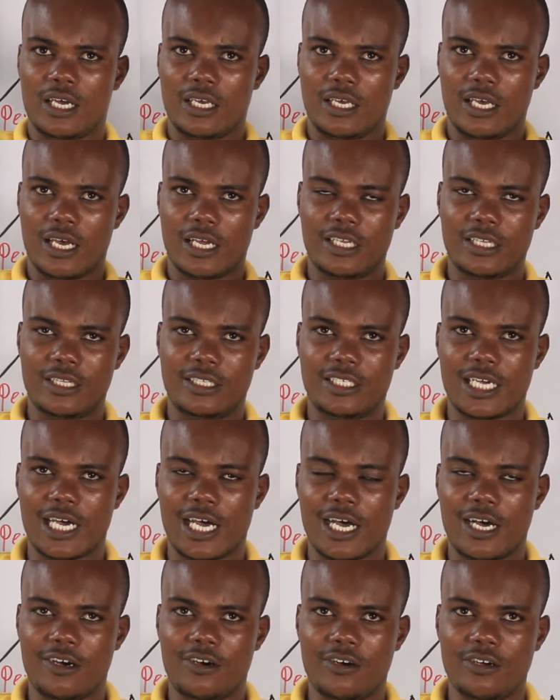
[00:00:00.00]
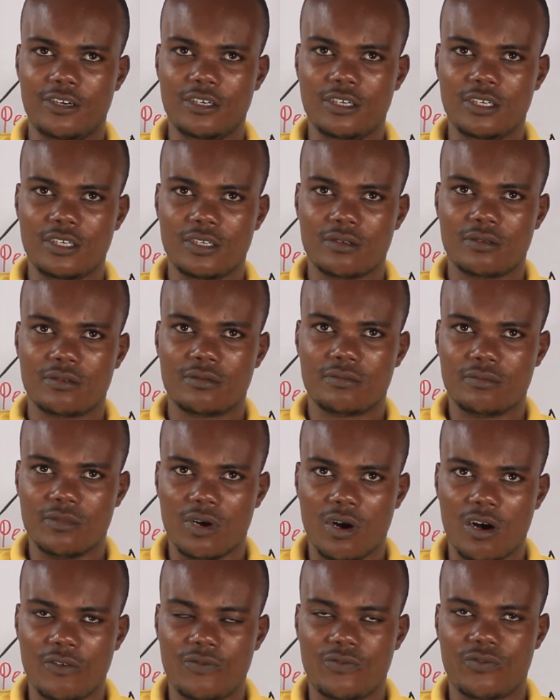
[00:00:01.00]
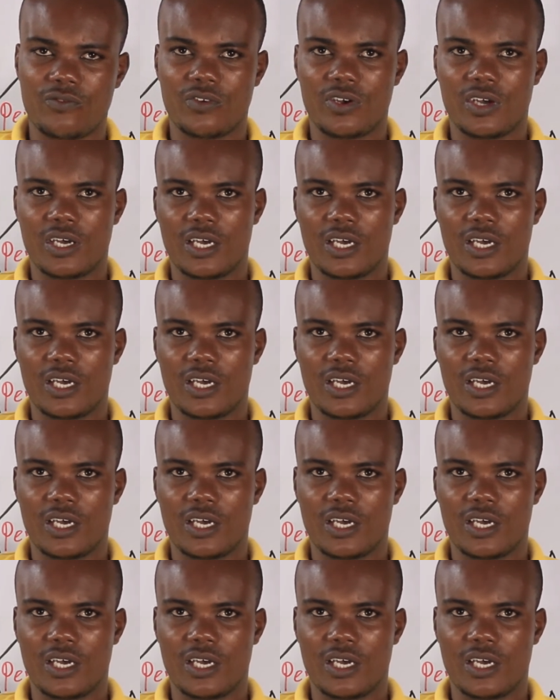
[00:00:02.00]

get it down, both.